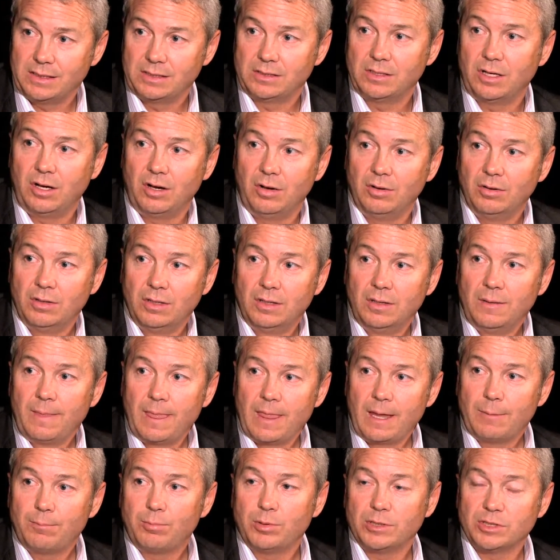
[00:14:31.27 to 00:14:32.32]
It's all
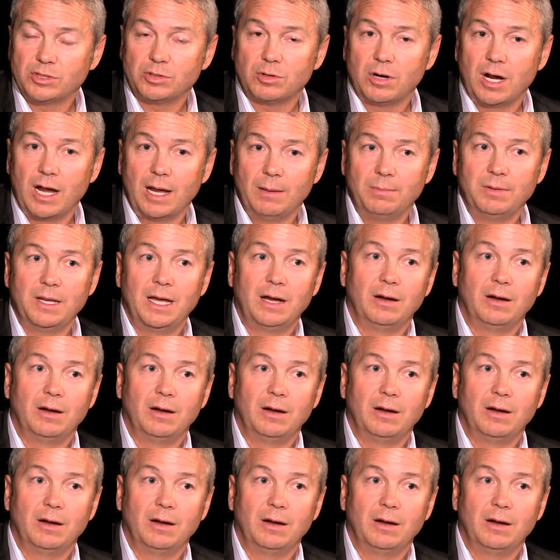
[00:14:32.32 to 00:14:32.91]
prescribed.